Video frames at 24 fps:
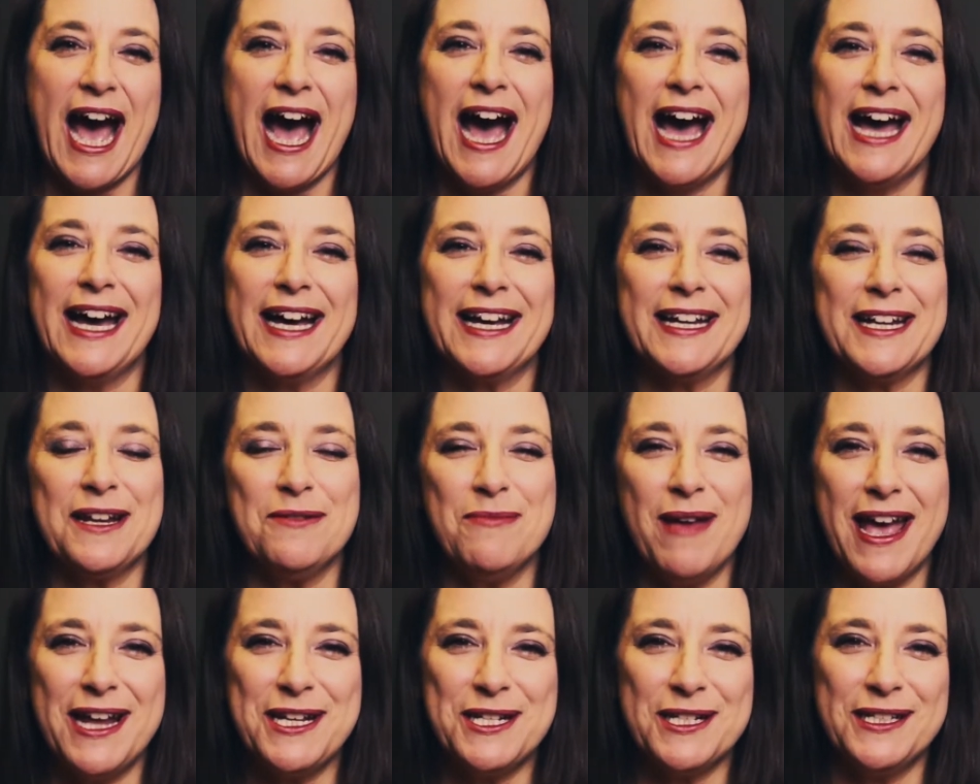I can
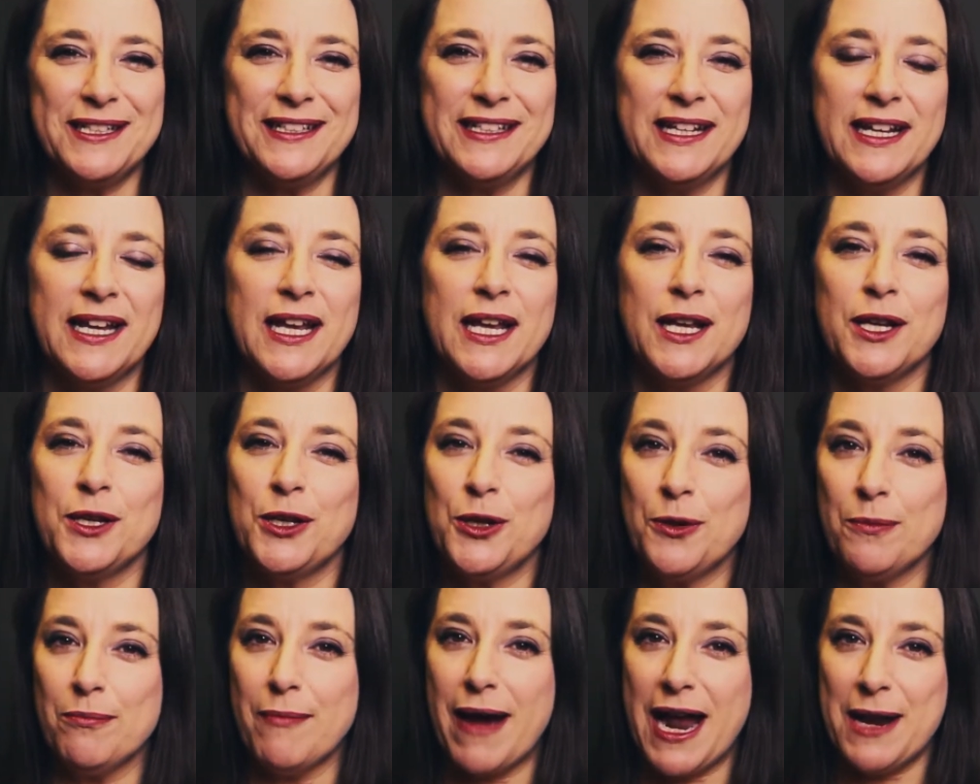imagine
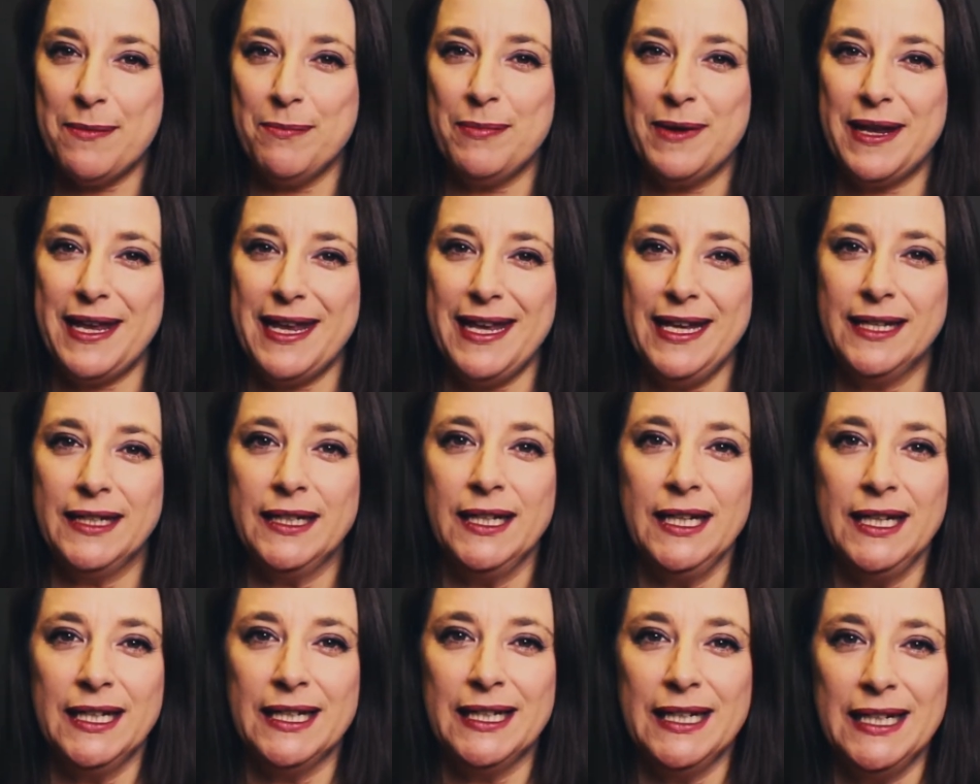you might be
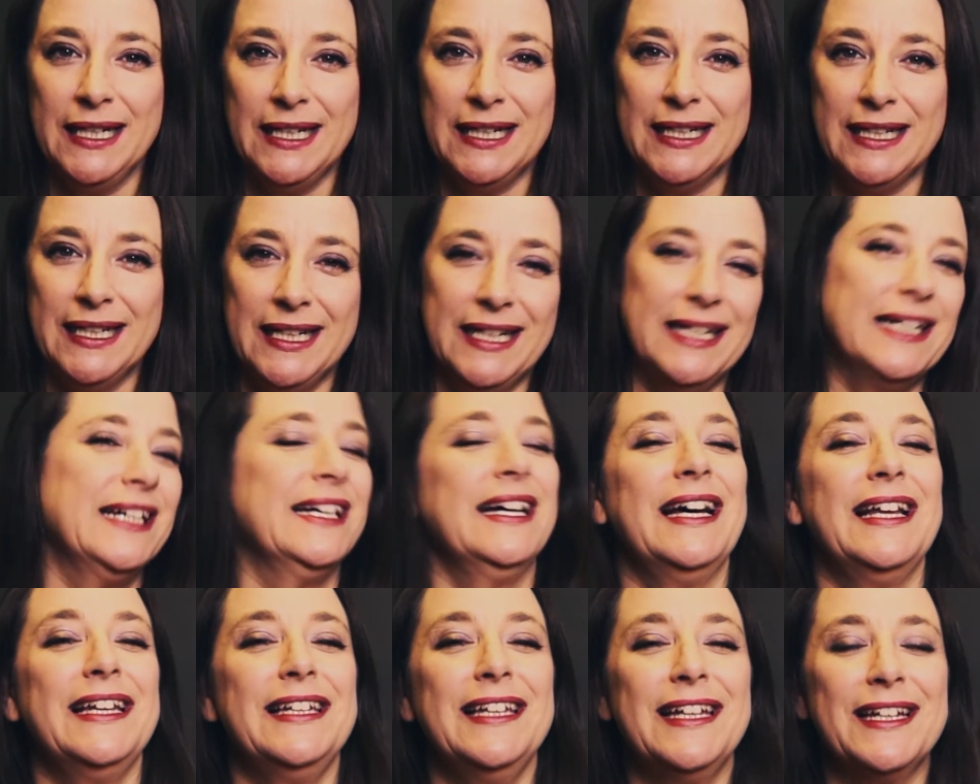
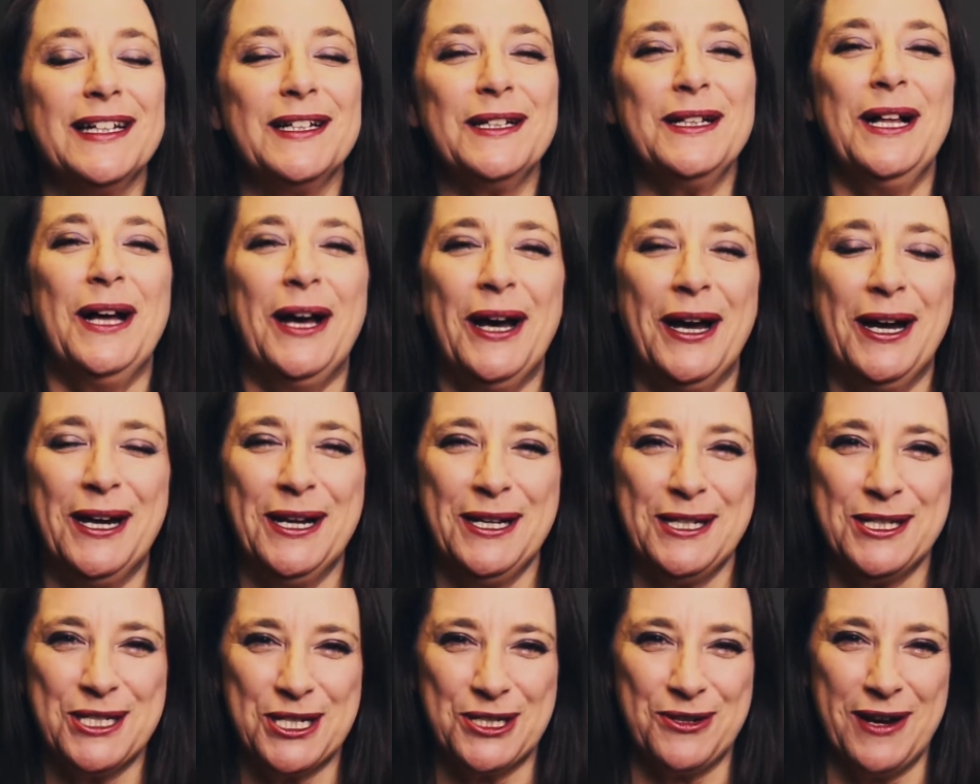a little
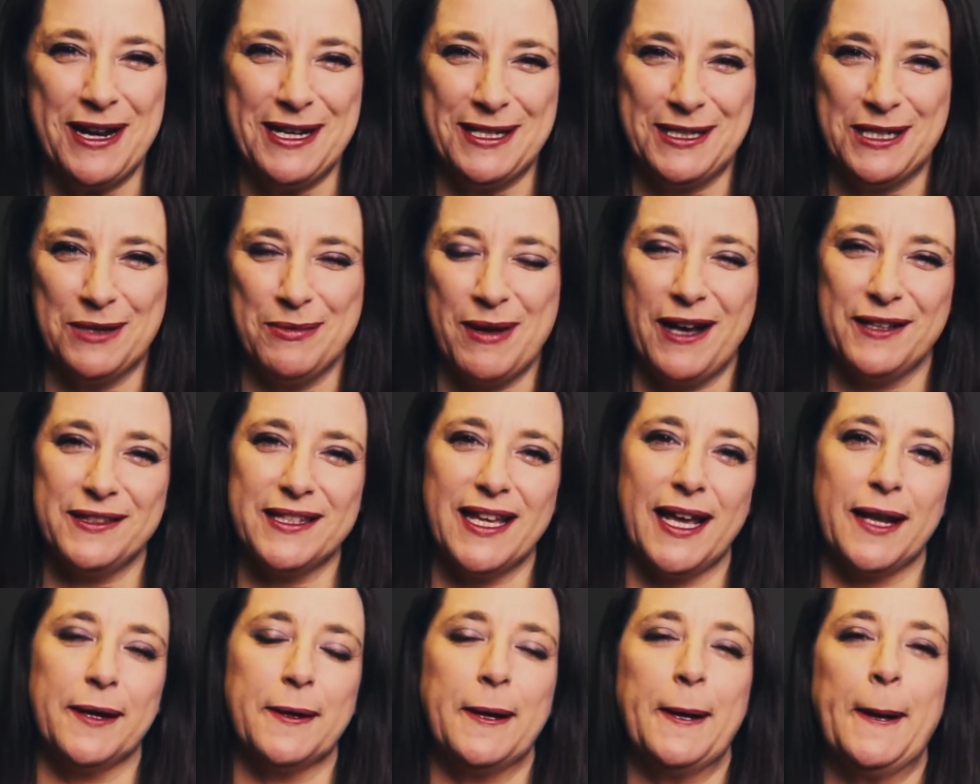stressed about
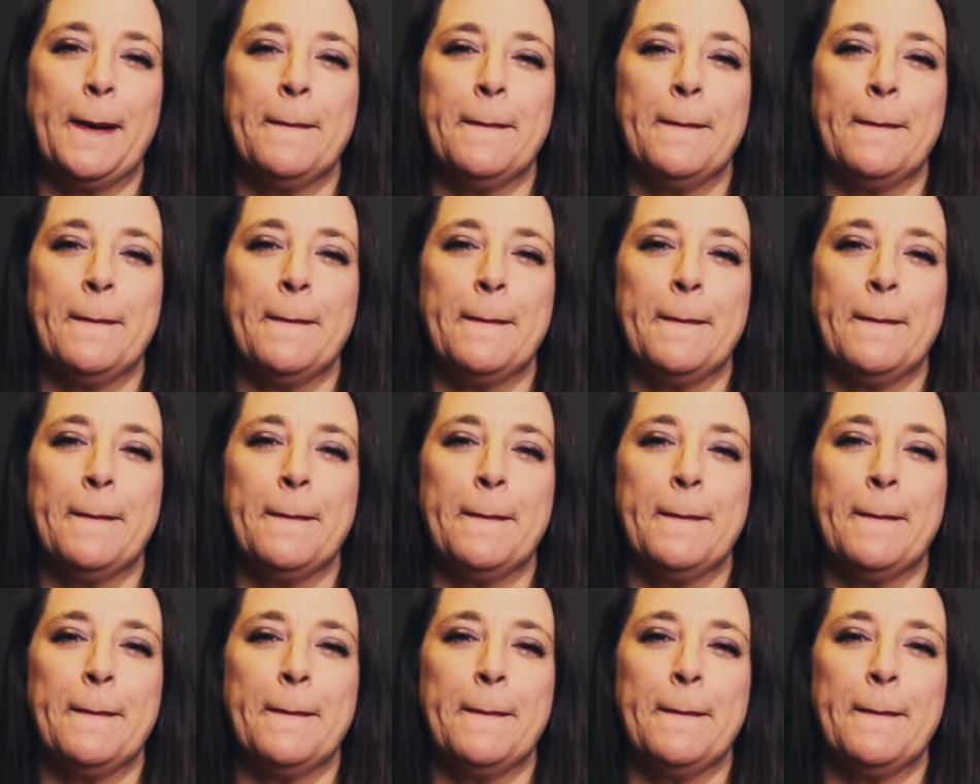that.